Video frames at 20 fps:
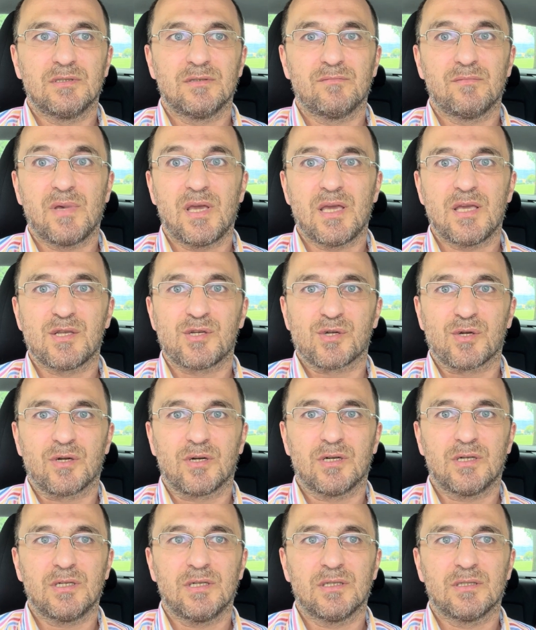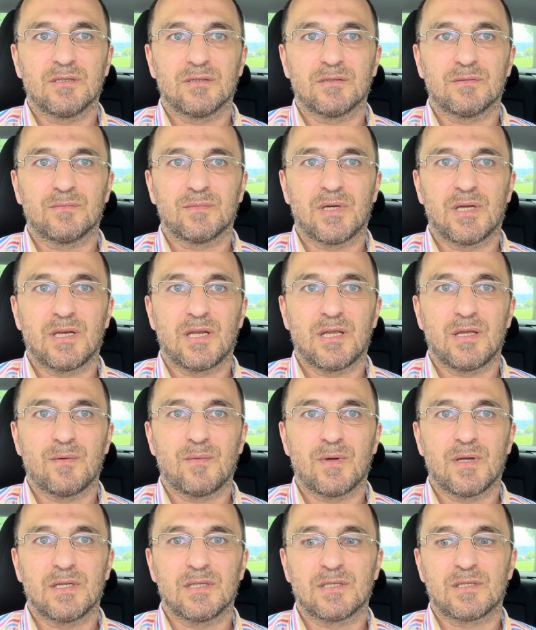major when he
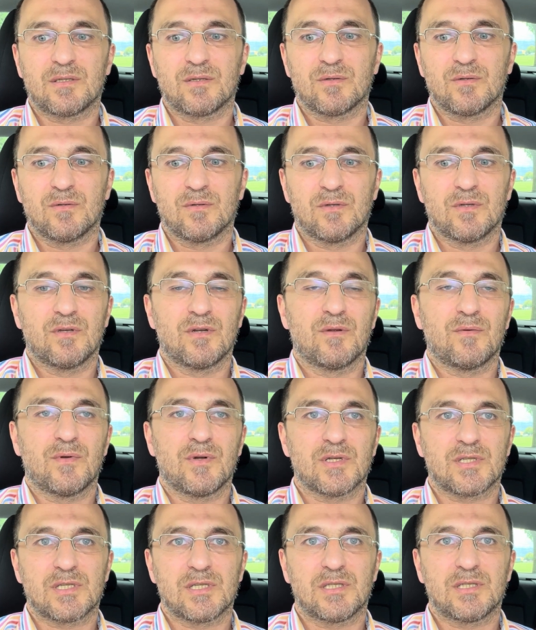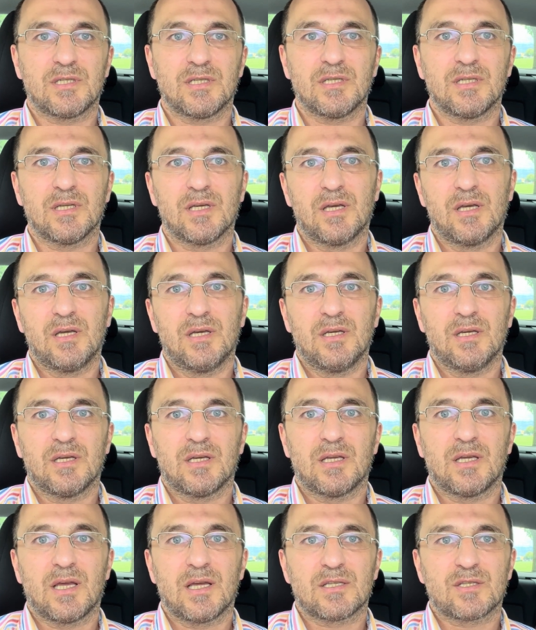went to university.
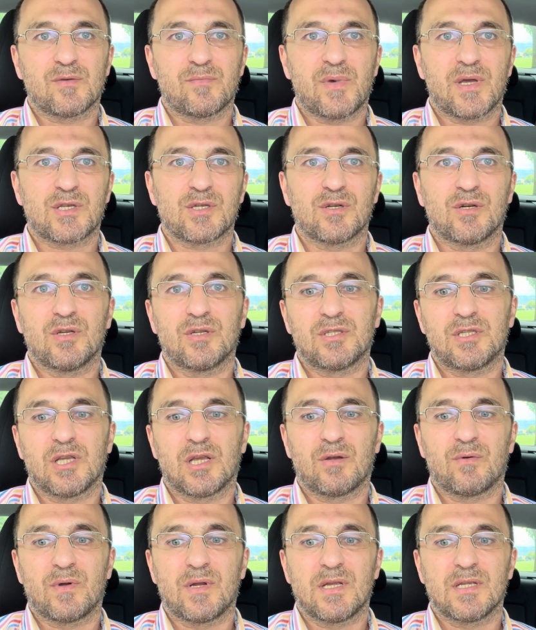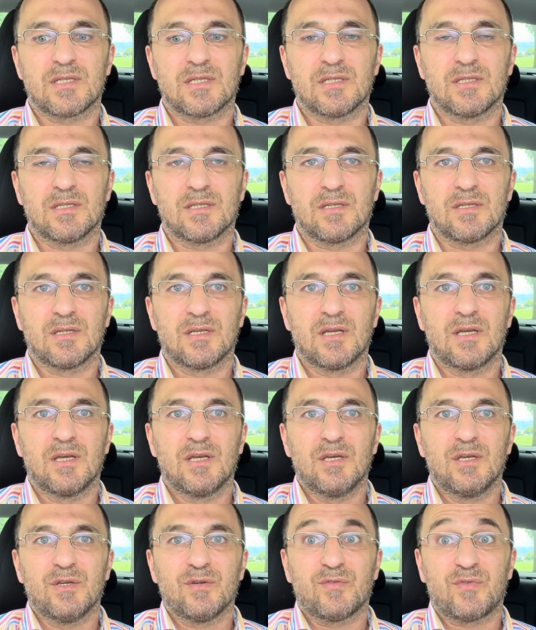He has a bachelor degrees in
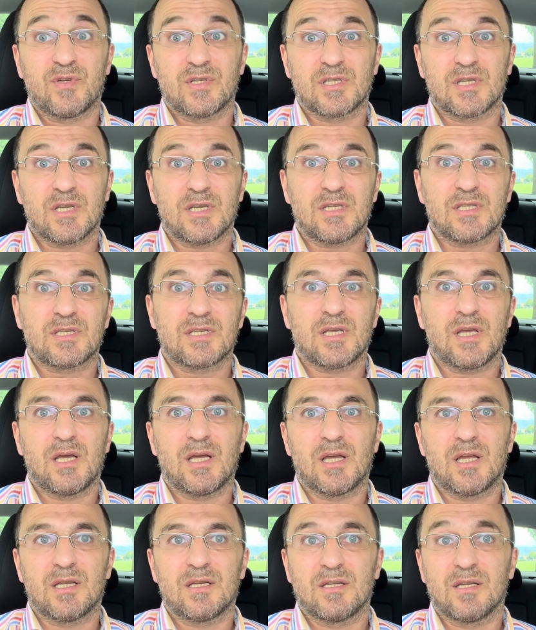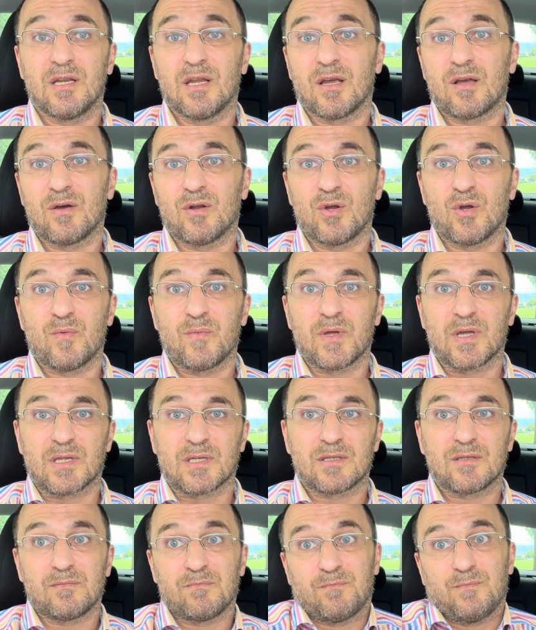physics and in
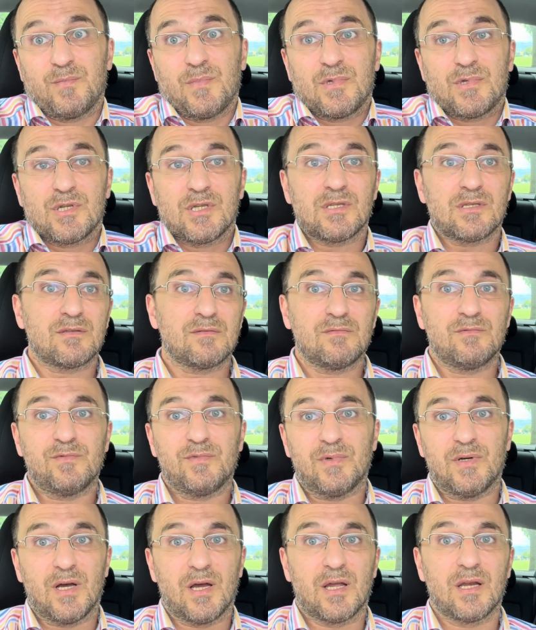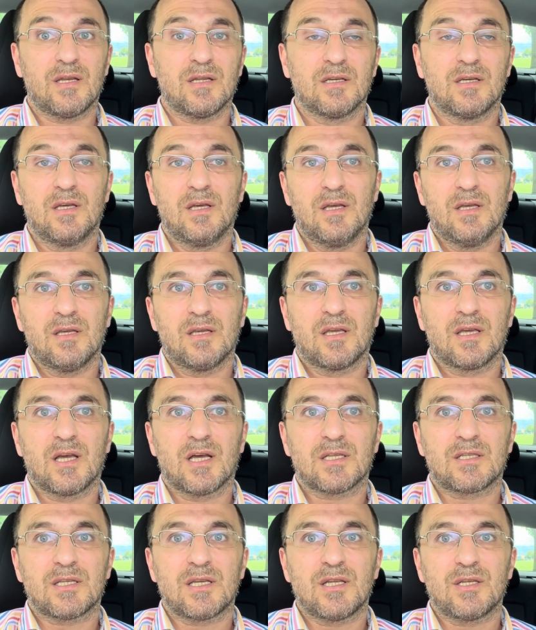economics, which is fine. He
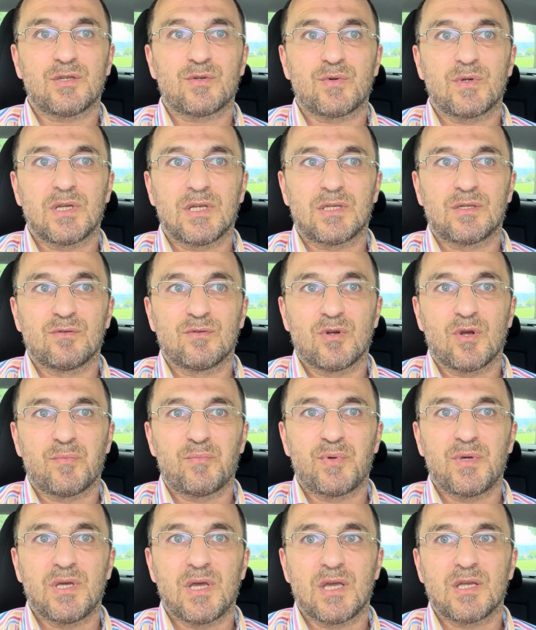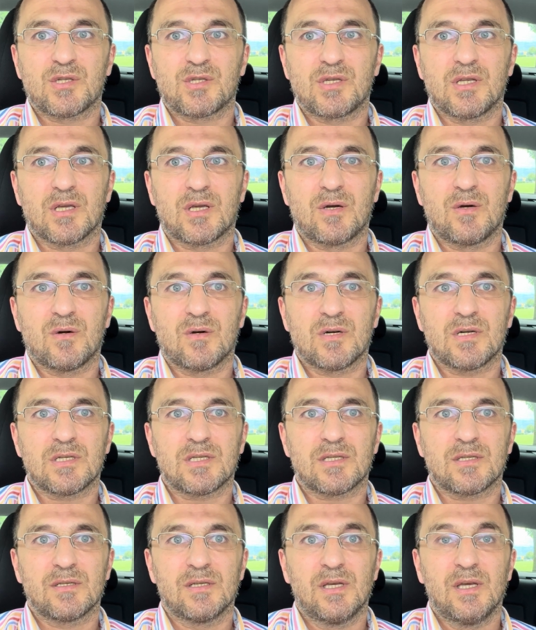got entry to a PhD
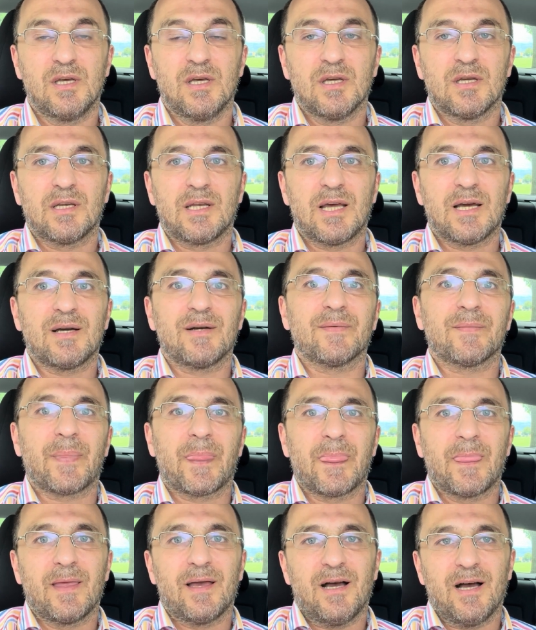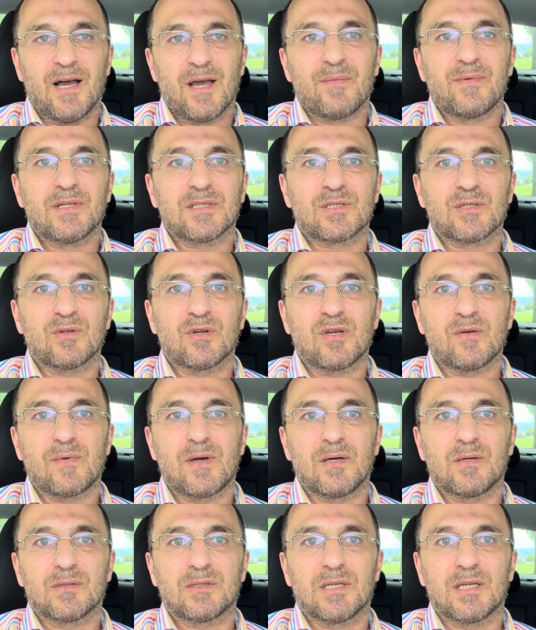course. Now, I will talk
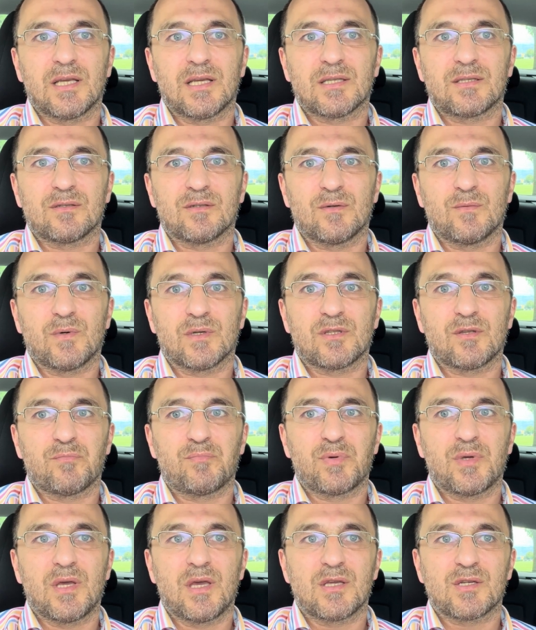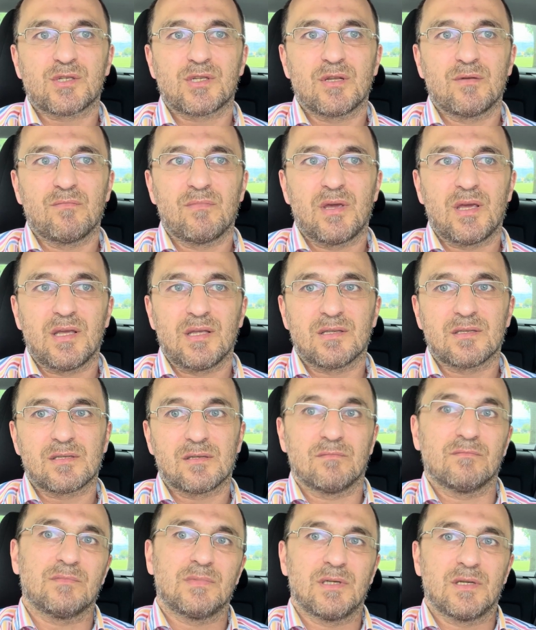about later what a PhD means
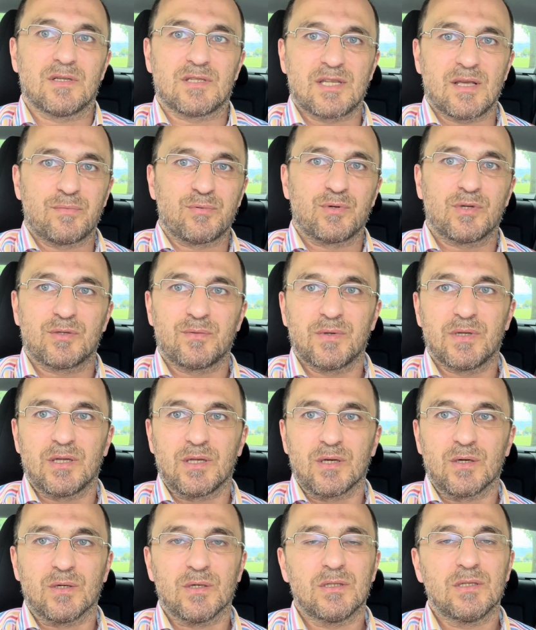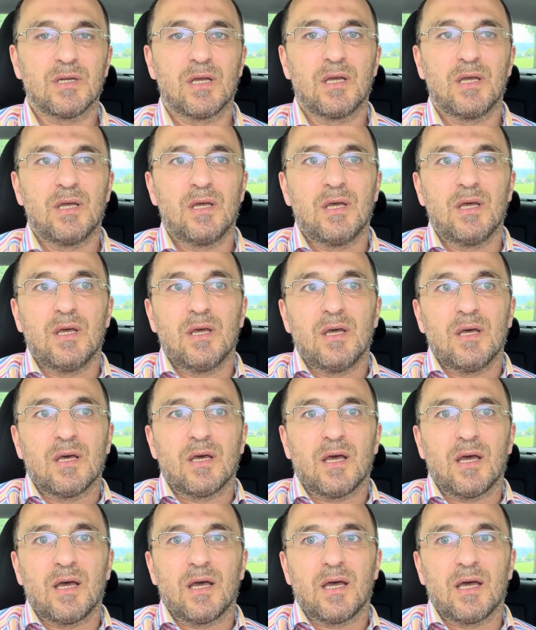in a separate video.
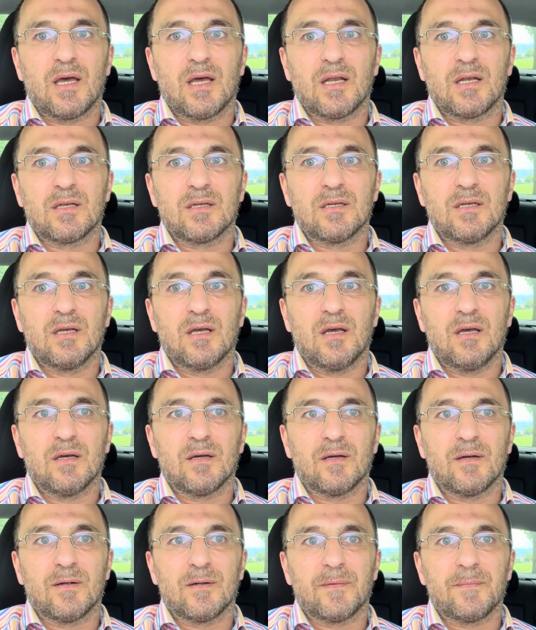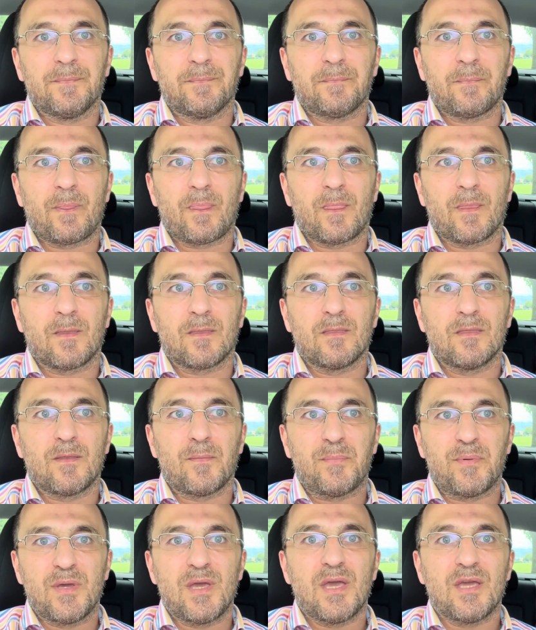And the
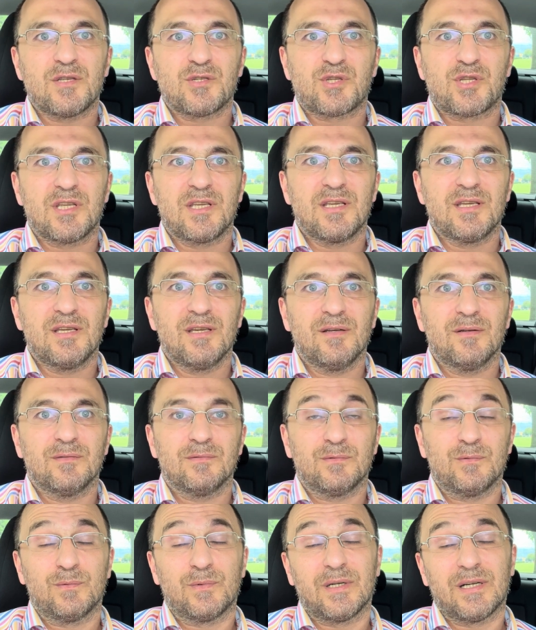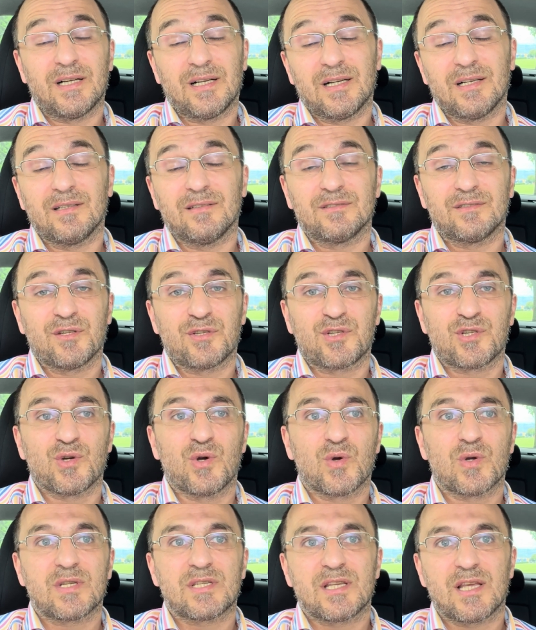PhD, well, the
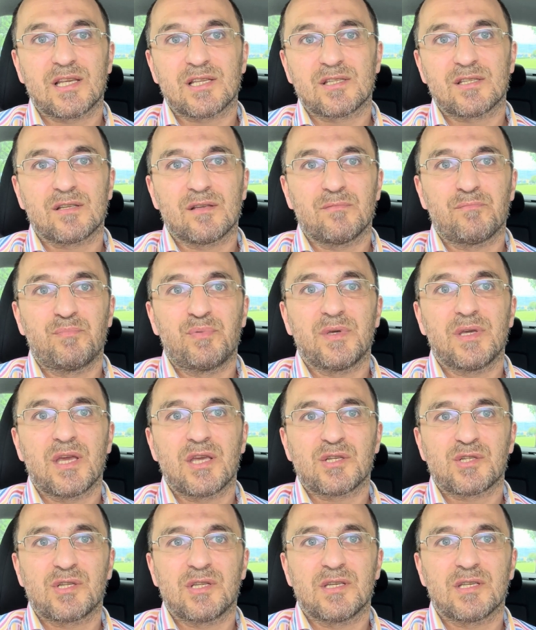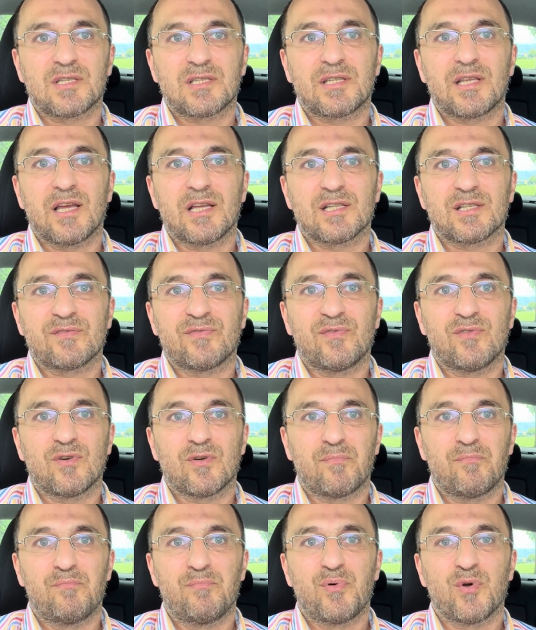joke says PhD stands
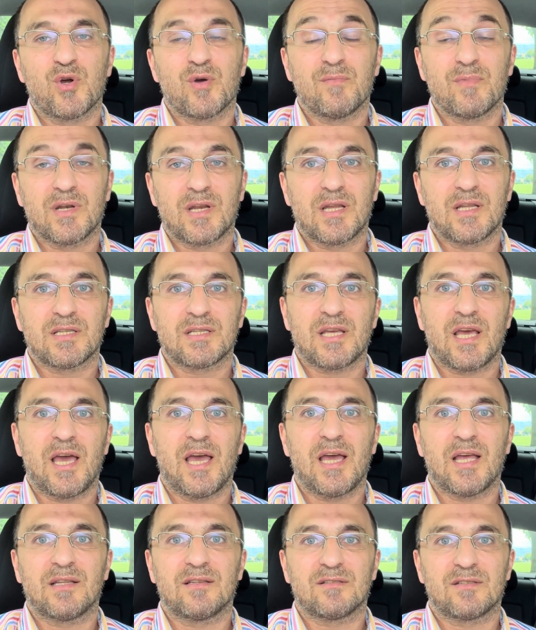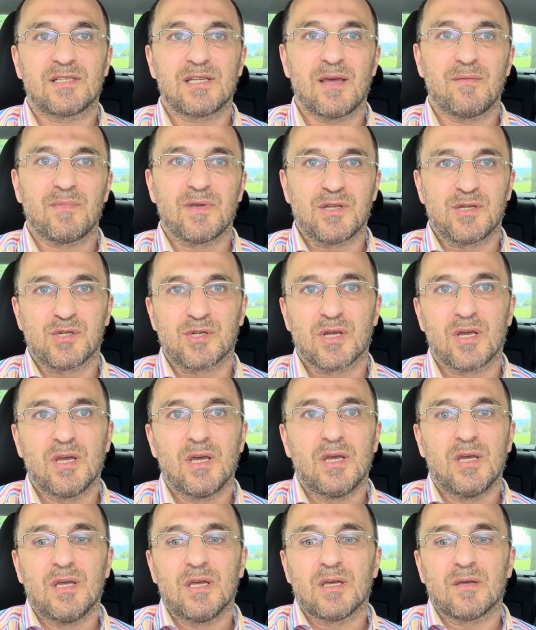for permanent head damage,
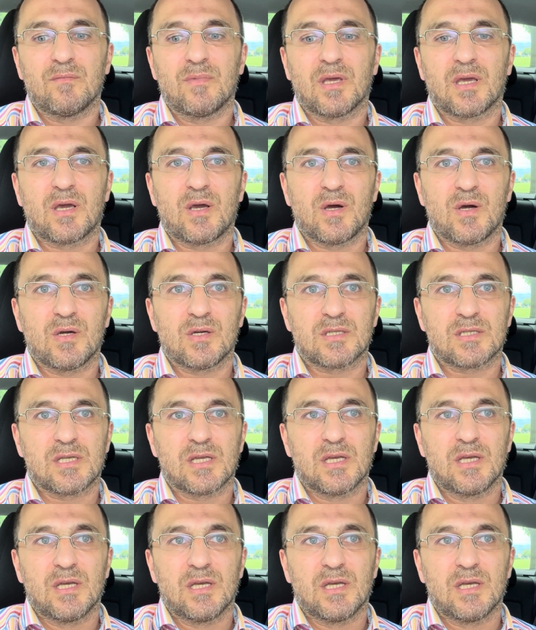because